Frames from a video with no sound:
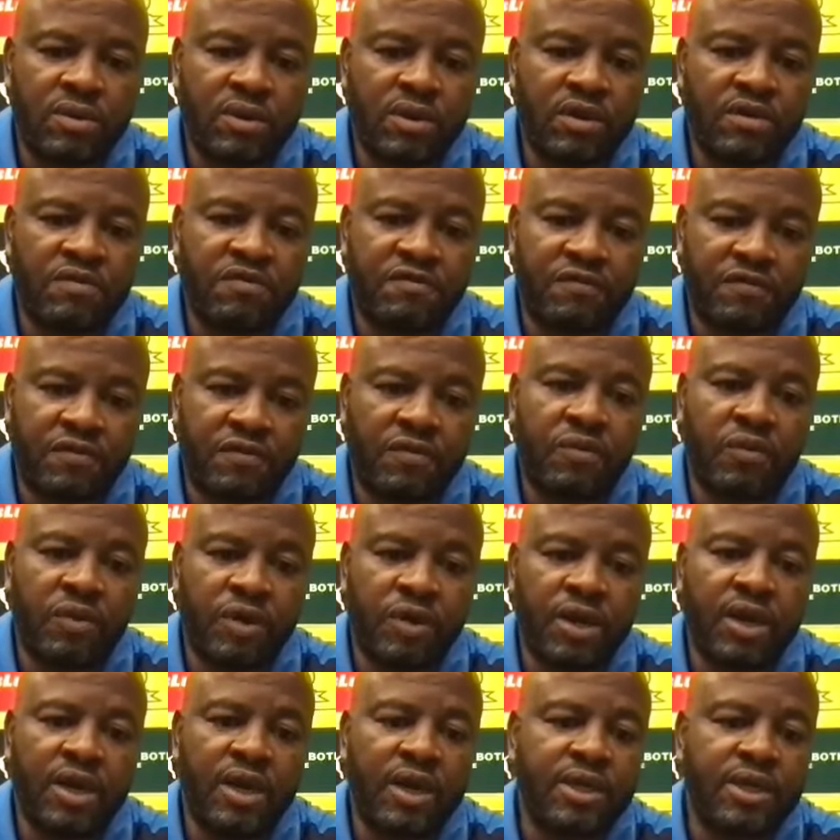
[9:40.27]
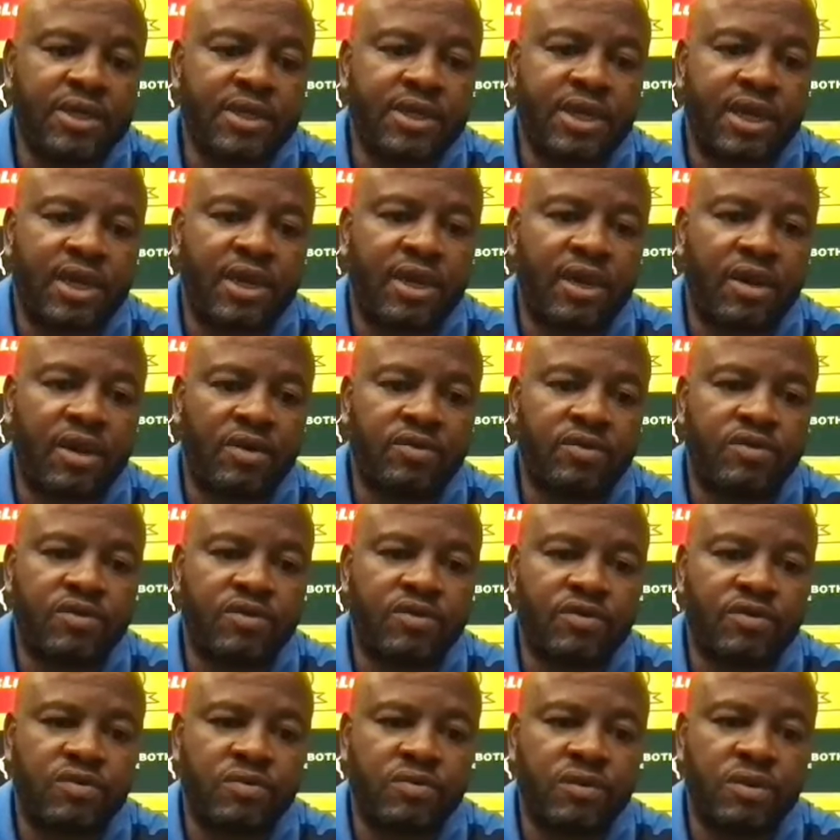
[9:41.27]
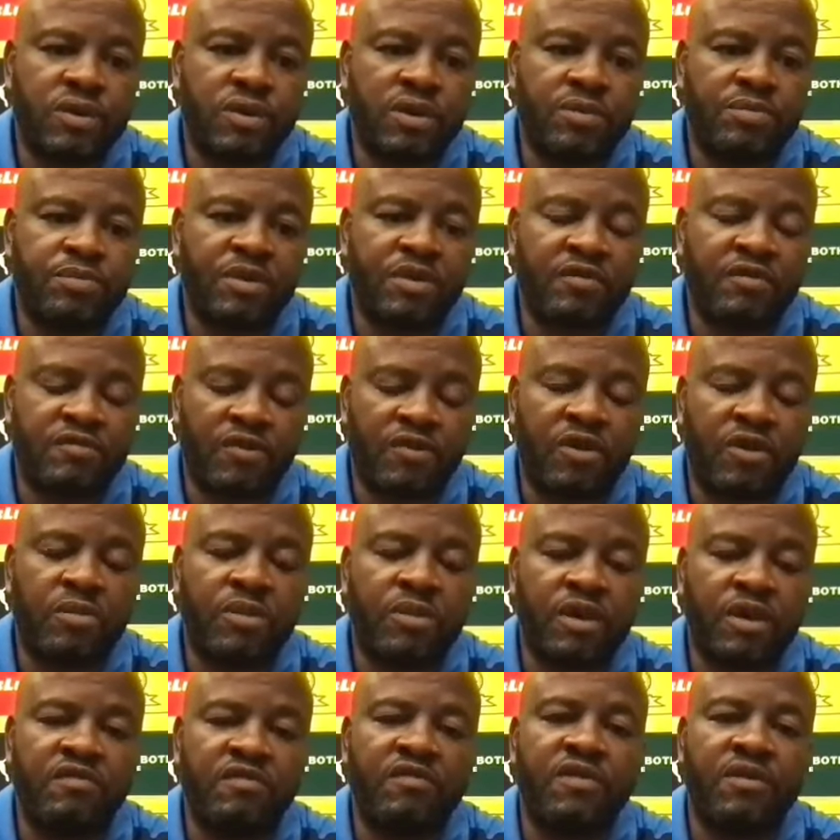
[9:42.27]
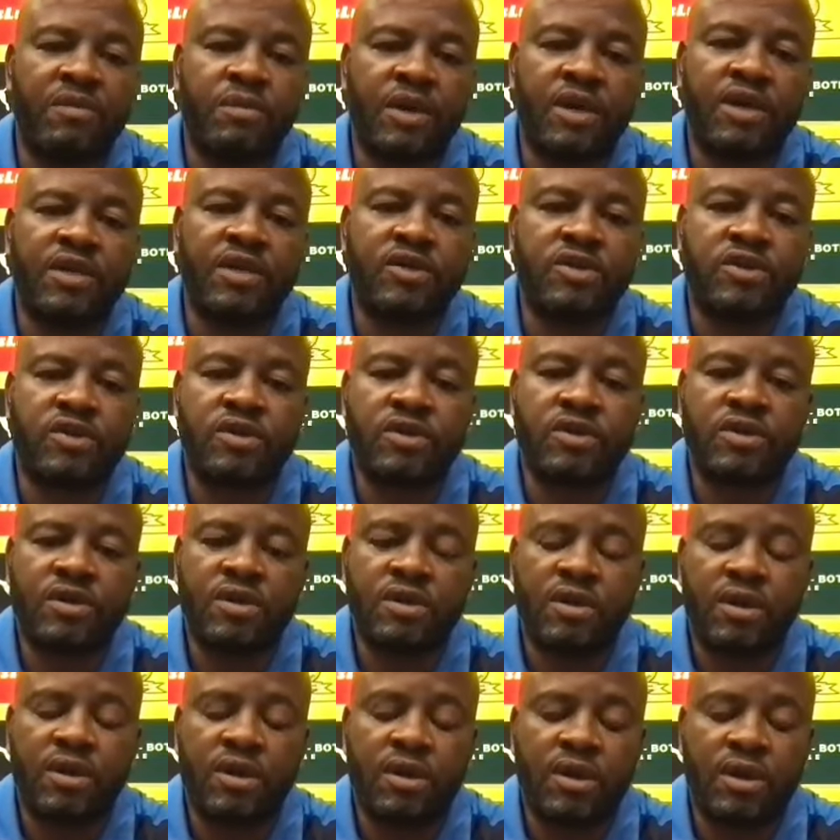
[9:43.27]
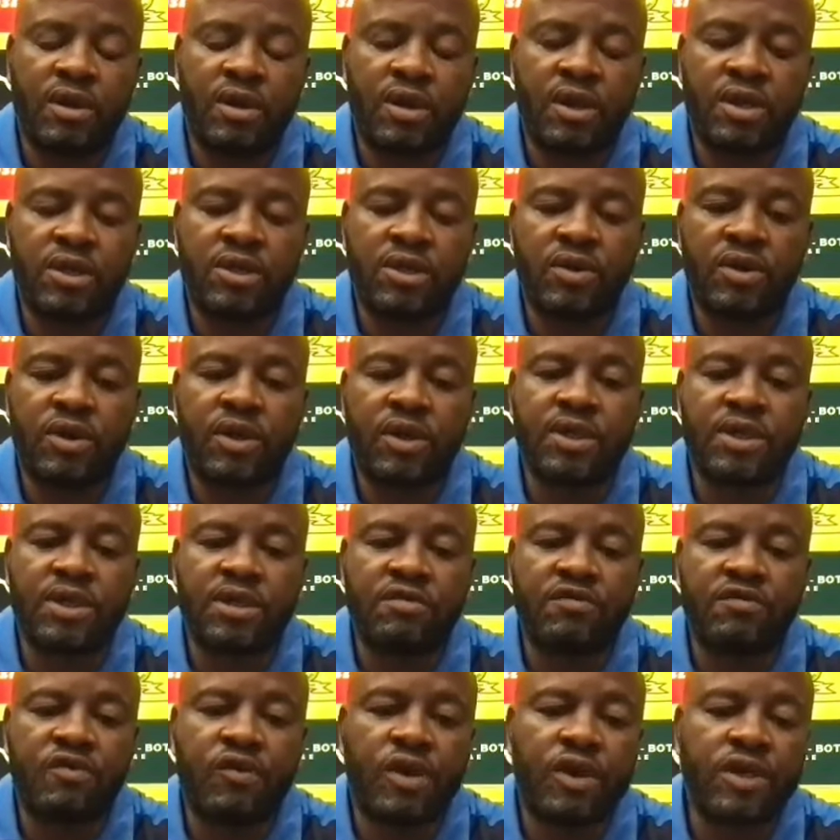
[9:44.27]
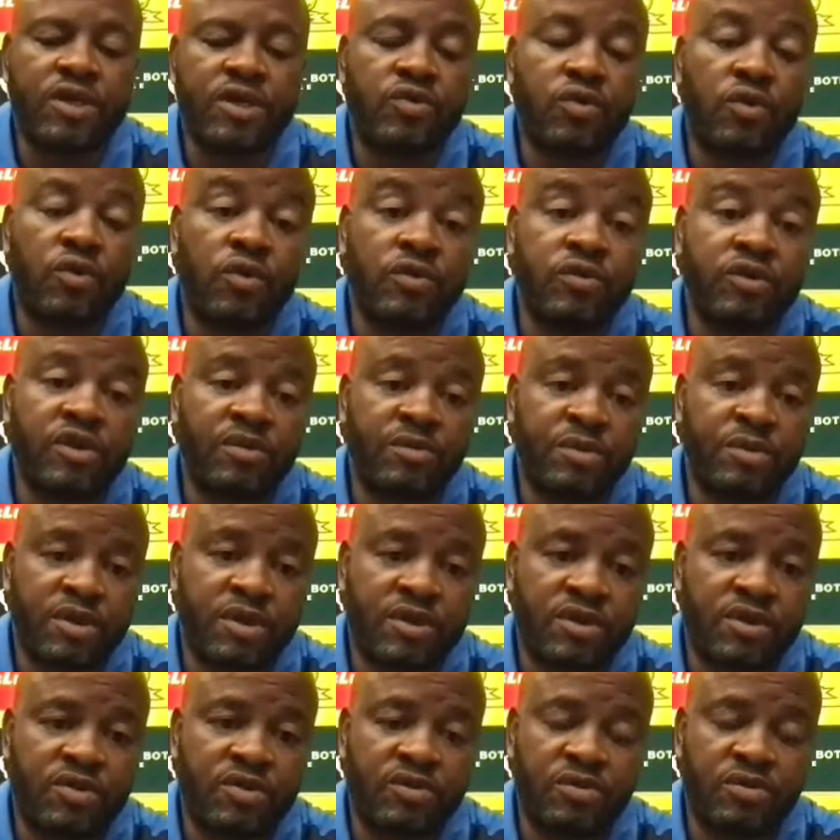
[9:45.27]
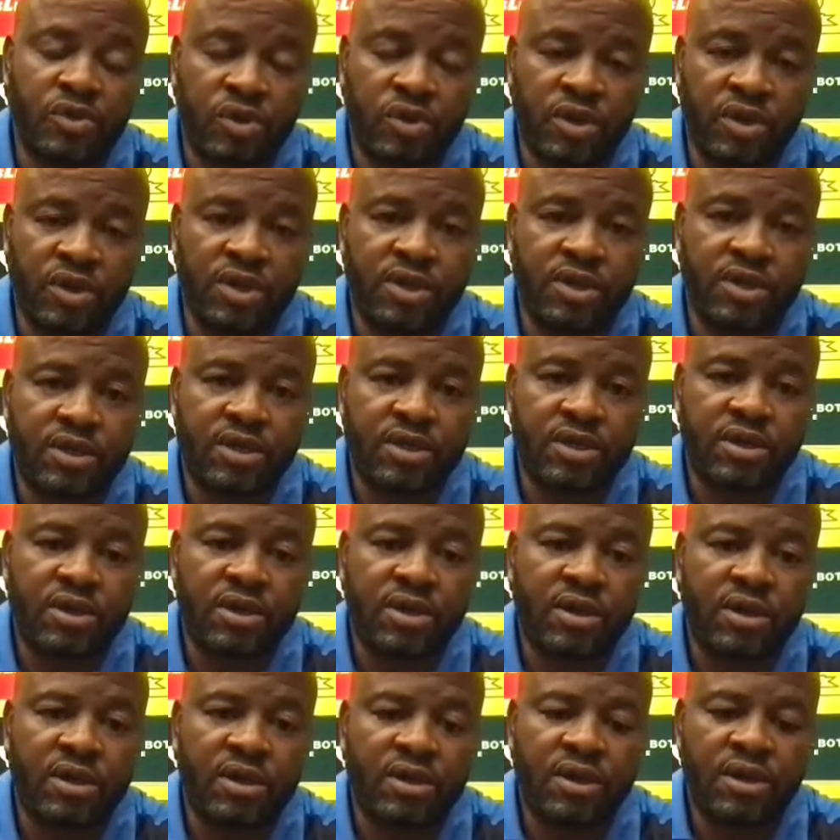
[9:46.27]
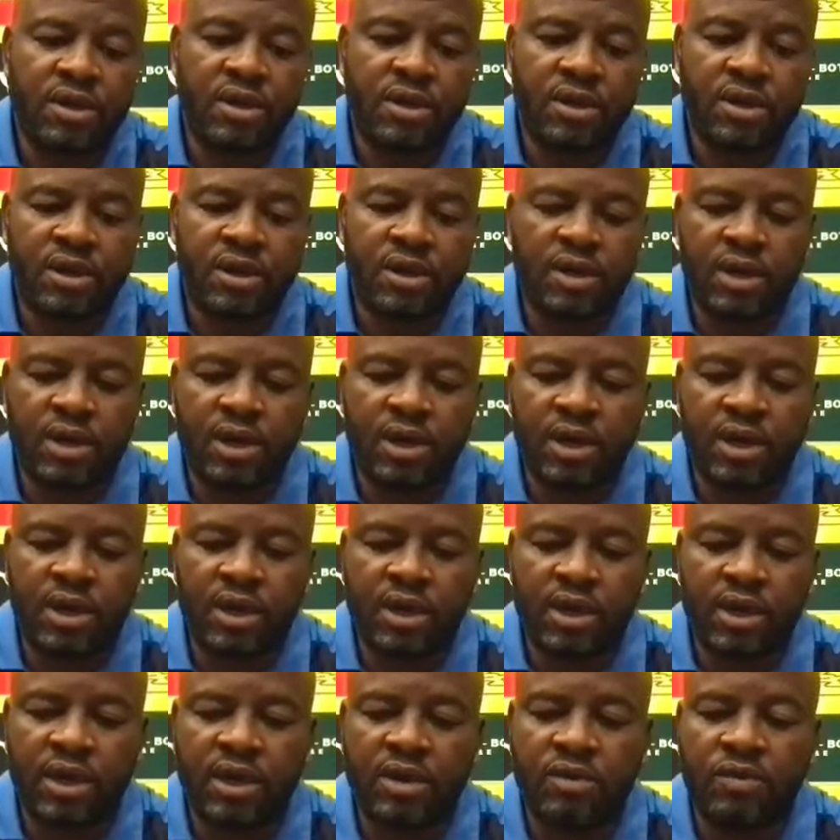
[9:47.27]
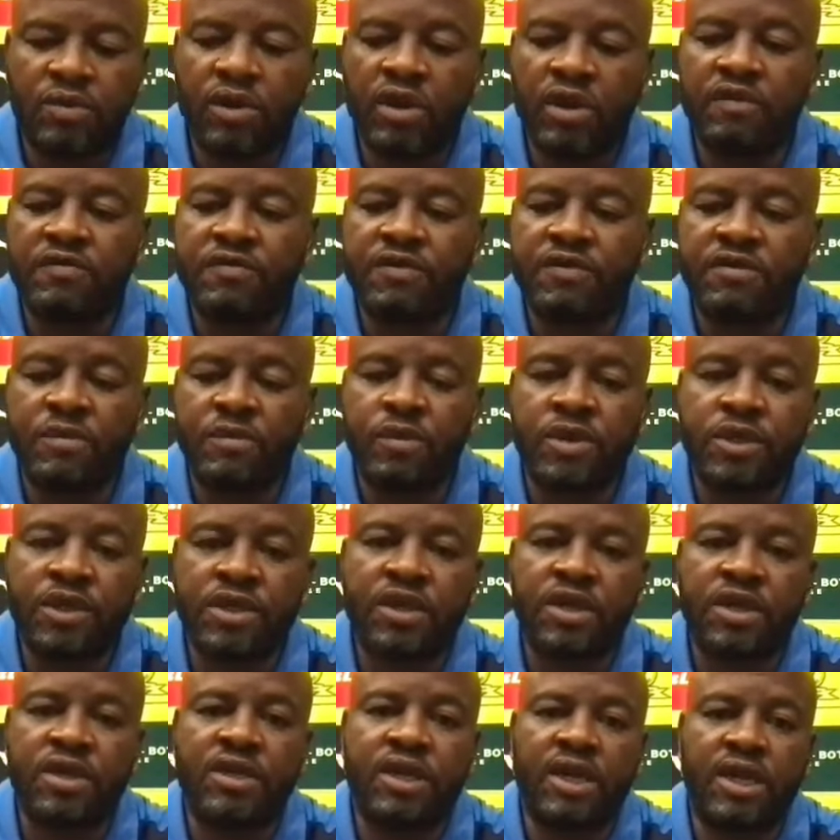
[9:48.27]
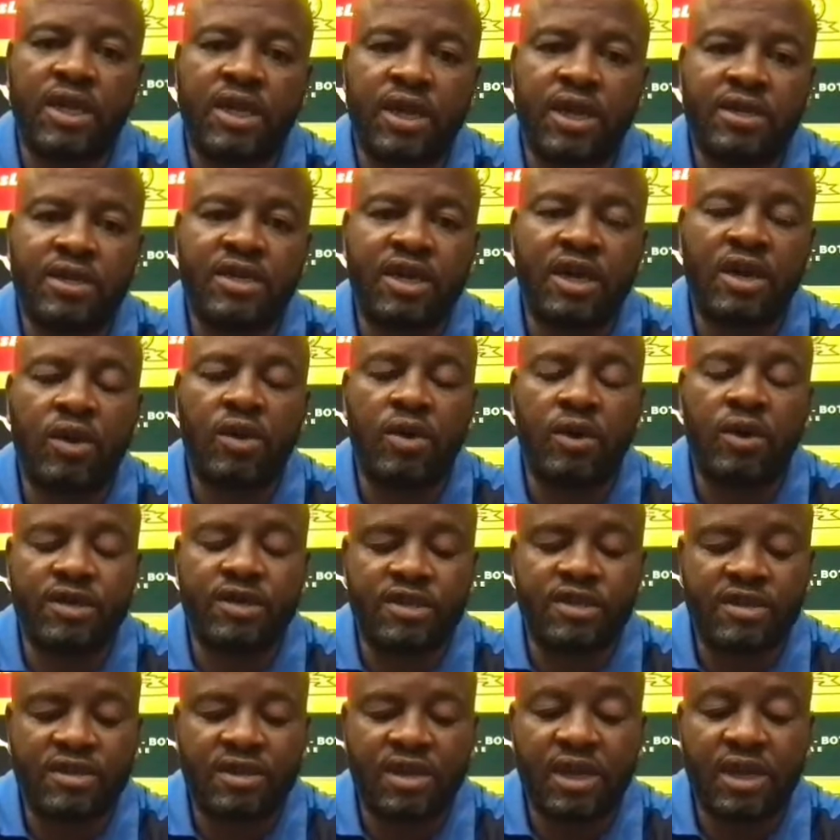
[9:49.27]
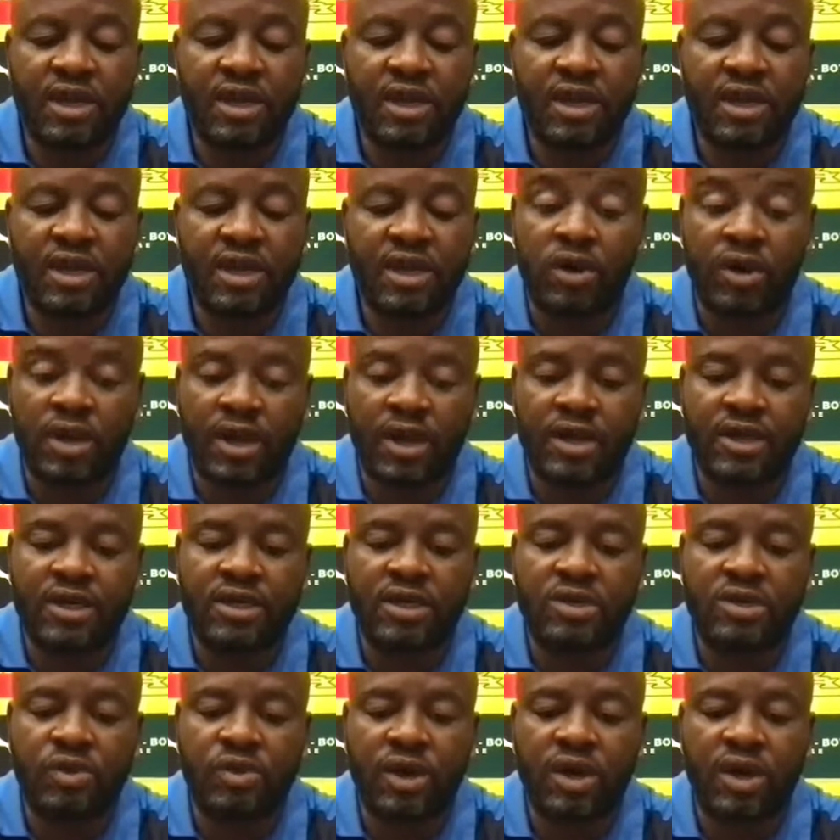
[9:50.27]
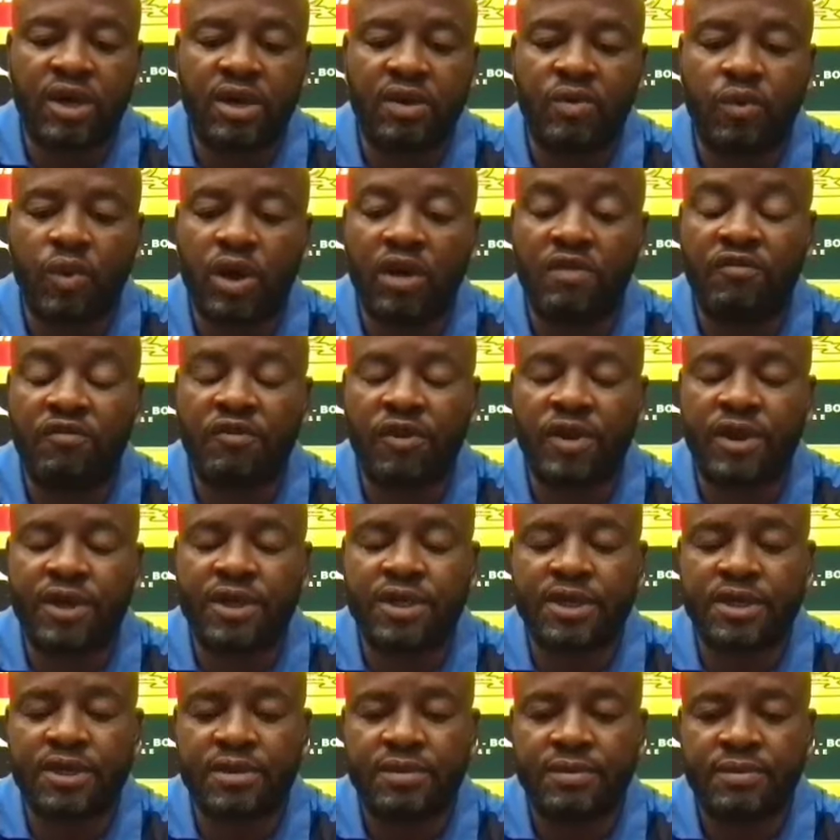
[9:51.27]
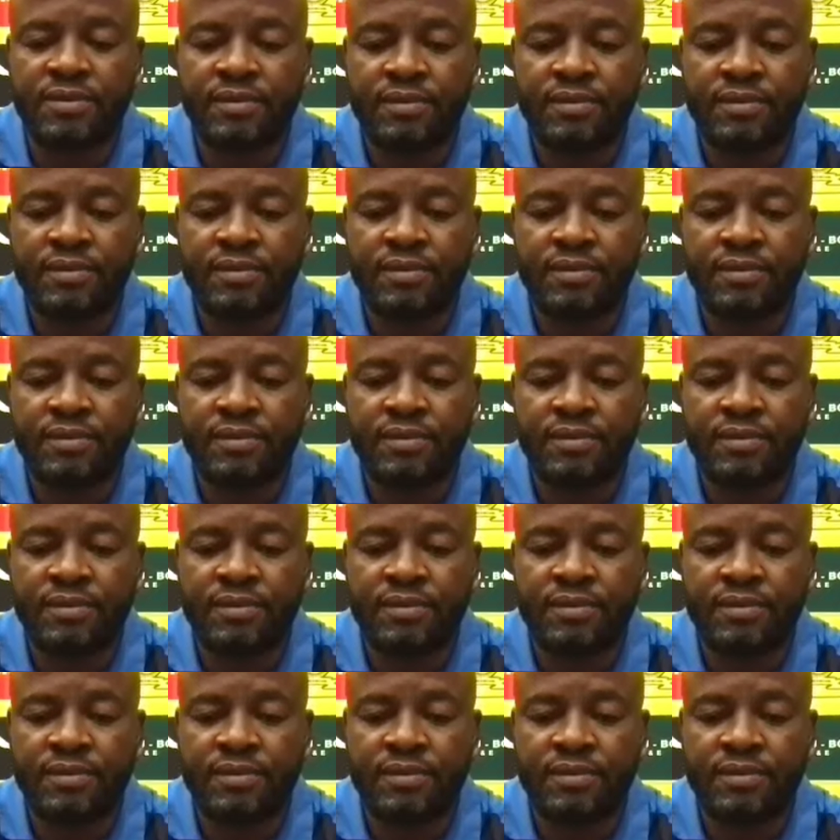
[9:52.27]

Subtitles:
If we as Sundowns, we perform every match, there is no reason for us to lose a match, to be honest. And we have demonstrated that a lot. There is a lot that is working well for us.